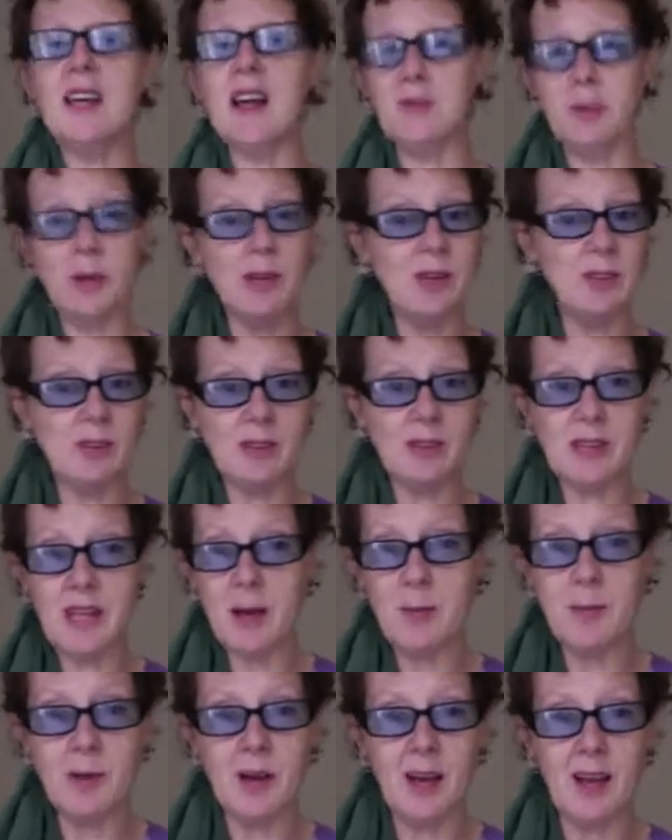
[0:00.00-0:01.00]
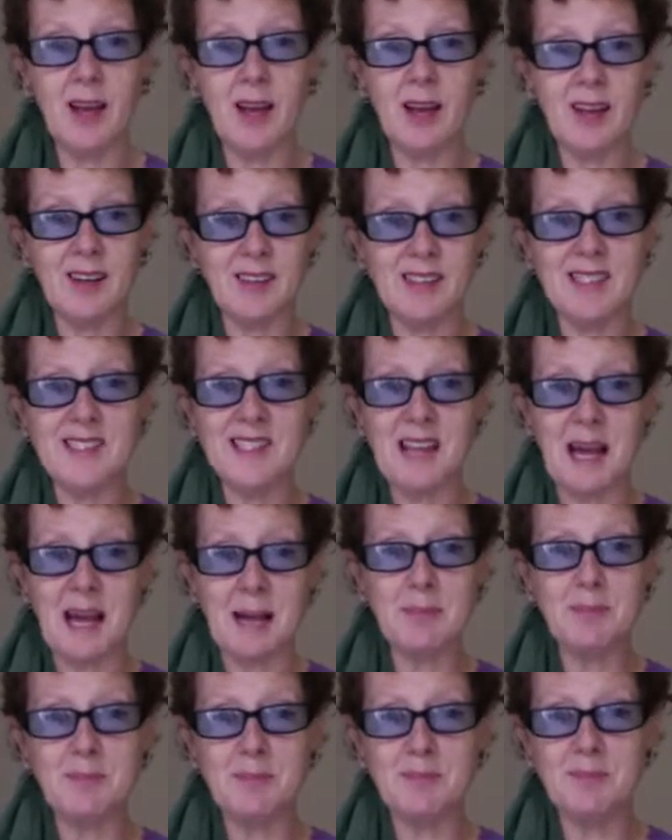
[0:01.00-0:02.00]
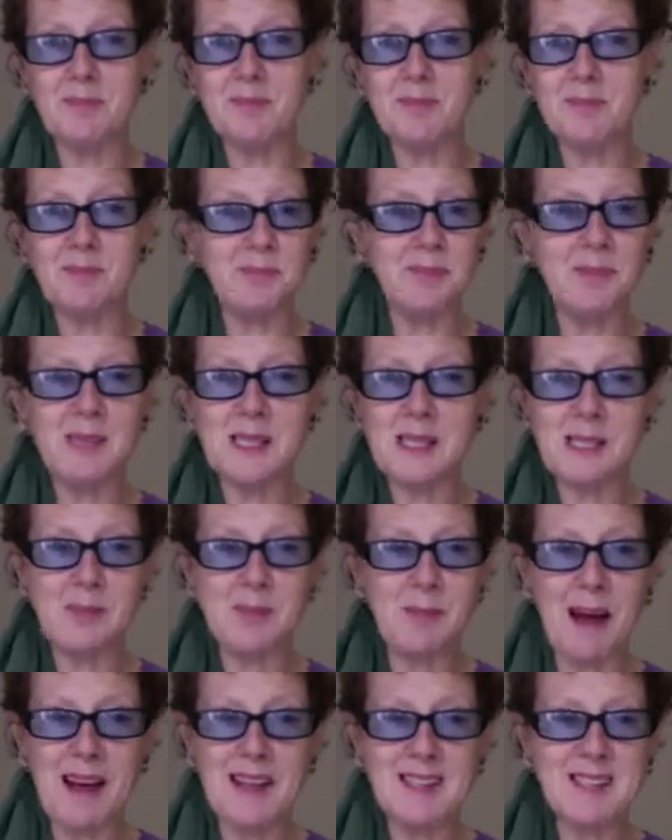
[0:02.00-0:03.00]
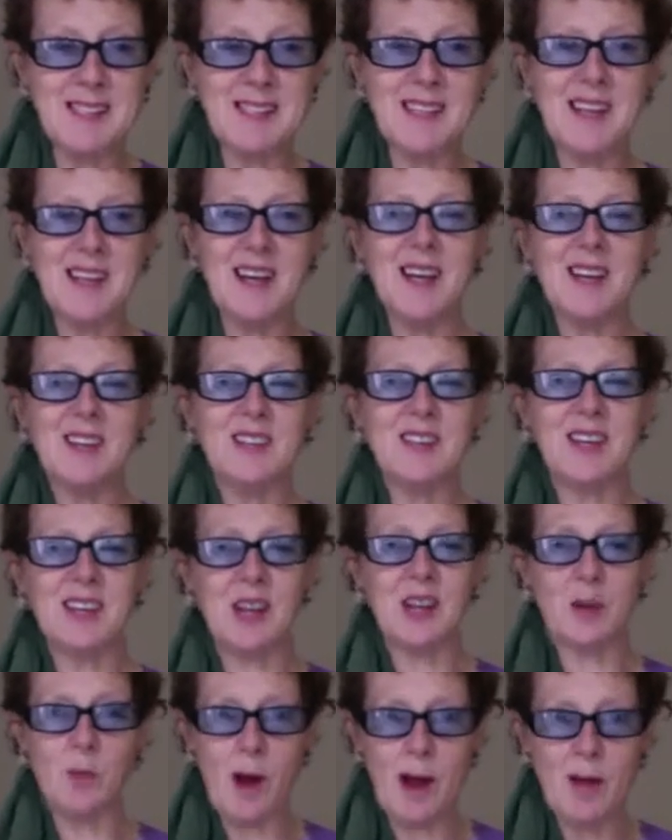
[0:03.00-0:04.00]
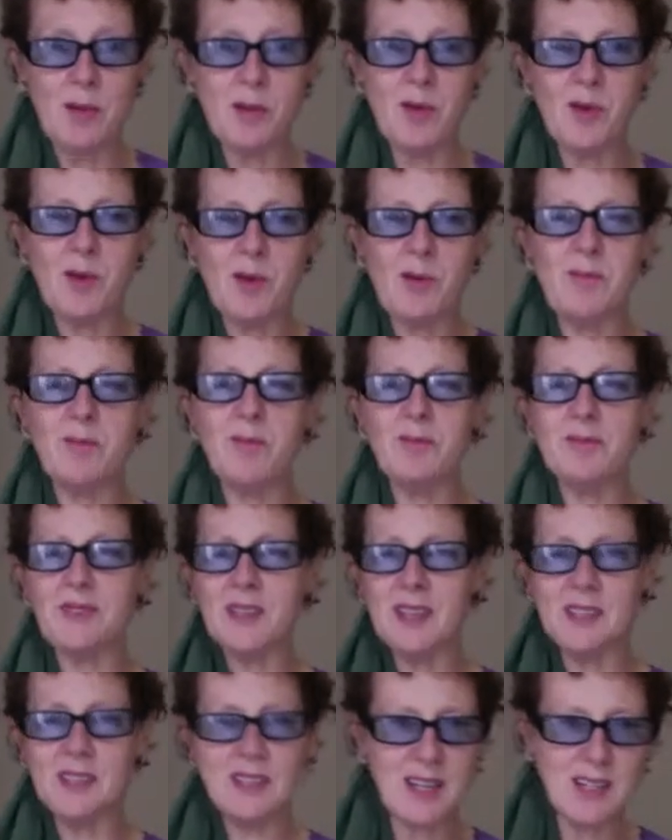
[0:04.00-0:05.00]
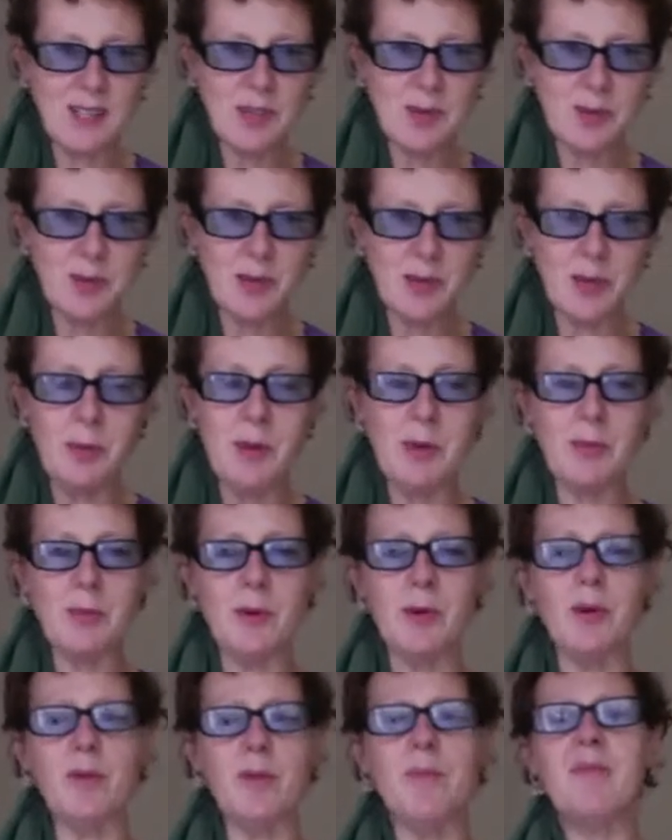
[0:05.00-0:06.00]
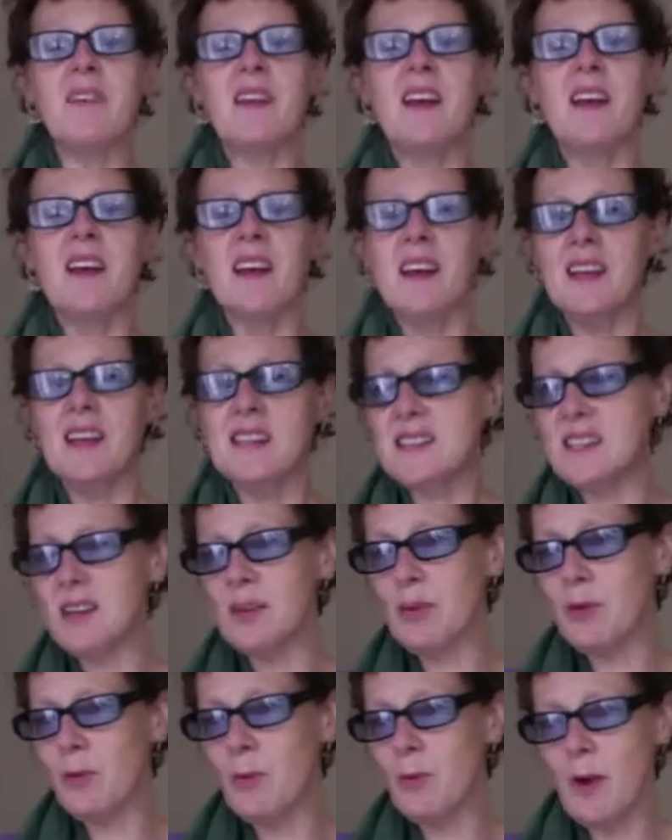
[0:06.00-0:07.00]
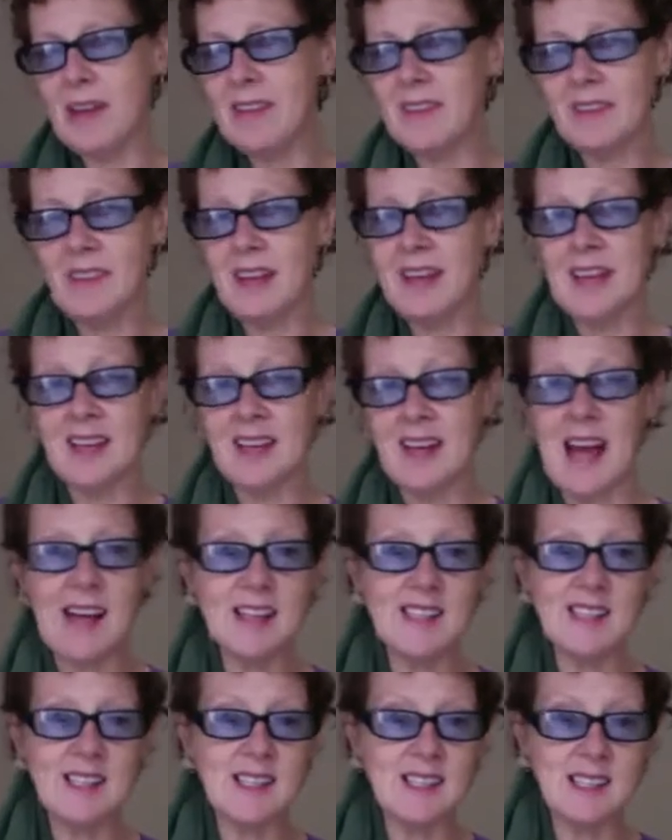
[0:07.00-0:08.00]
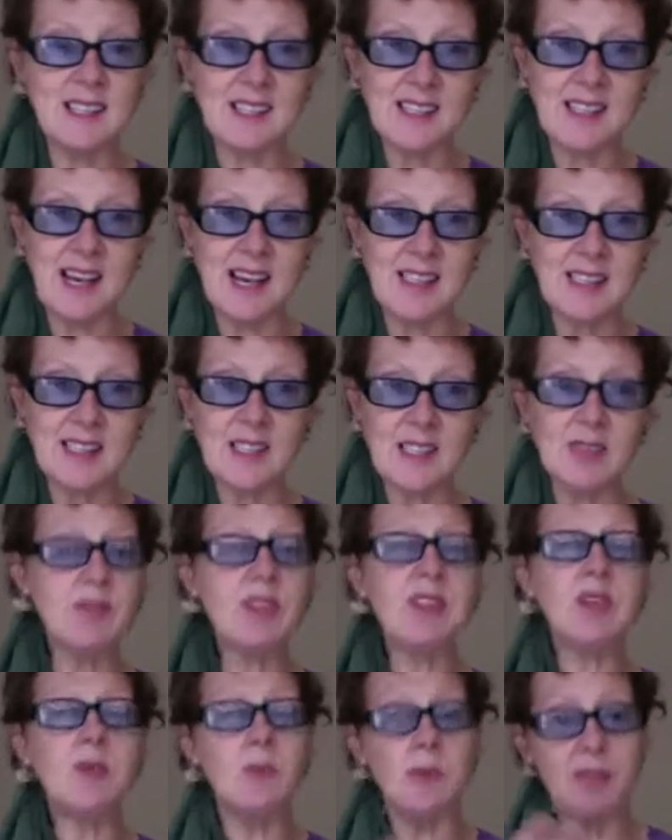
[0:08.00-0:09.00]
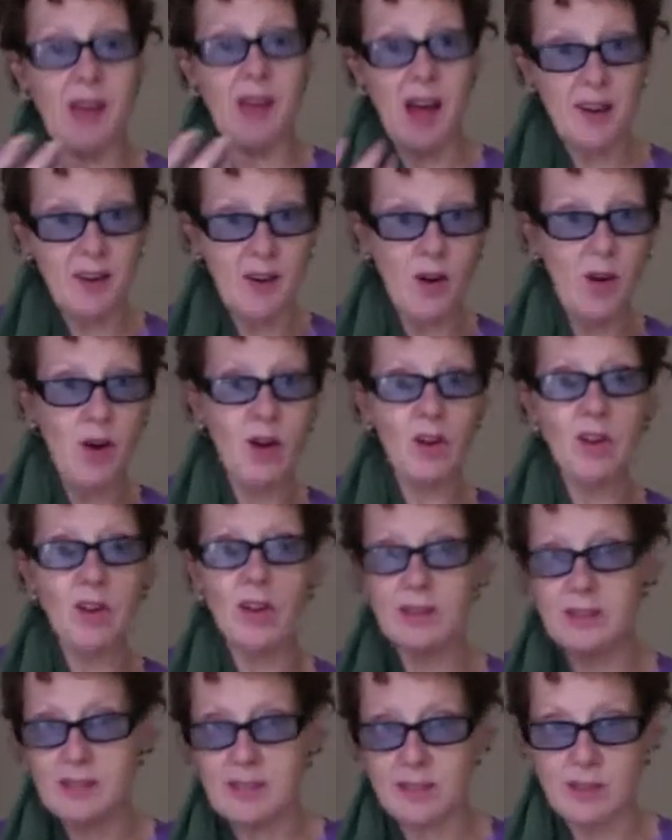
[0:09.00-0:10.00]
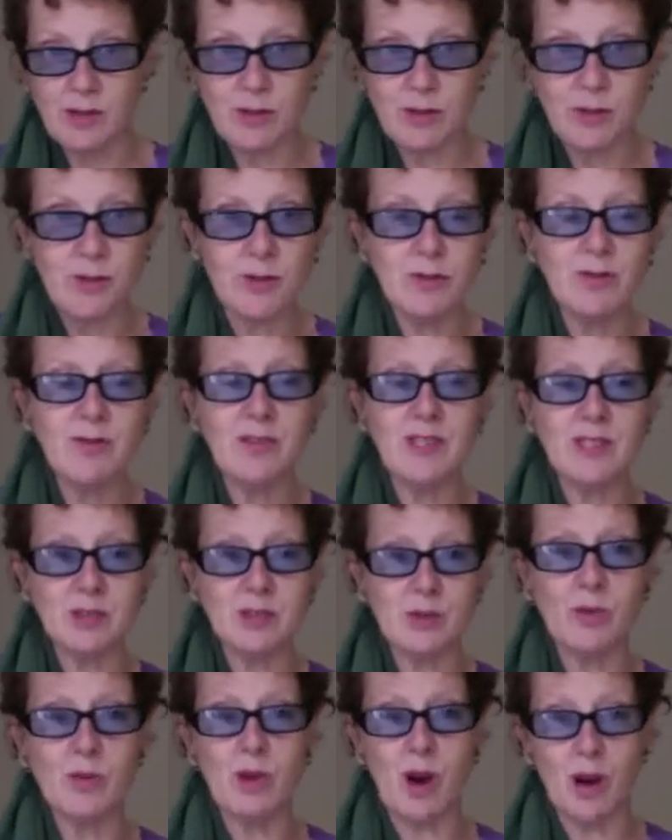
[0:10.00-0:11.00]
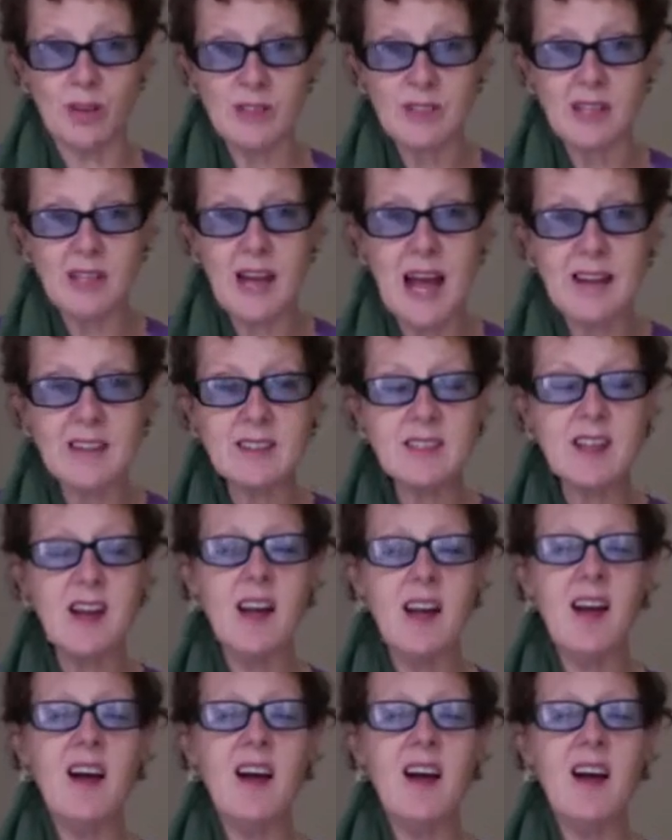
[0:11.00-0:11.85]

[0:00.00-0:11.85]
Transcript: Have we given them an escape space to get away from touchy-feely people? Is there a way that they can access this activity without a whole lot of social physical contact?